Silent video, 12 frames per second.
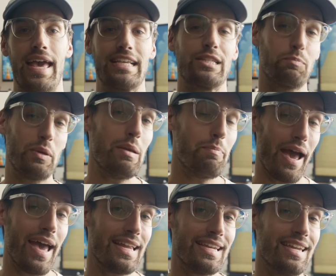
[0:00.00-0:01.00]
XP
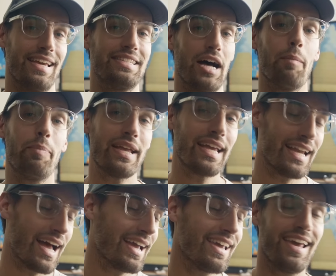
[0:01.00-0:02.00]
Pen is upping it
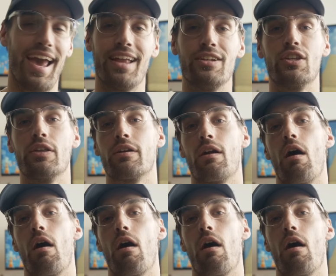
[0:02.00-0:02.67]
again to their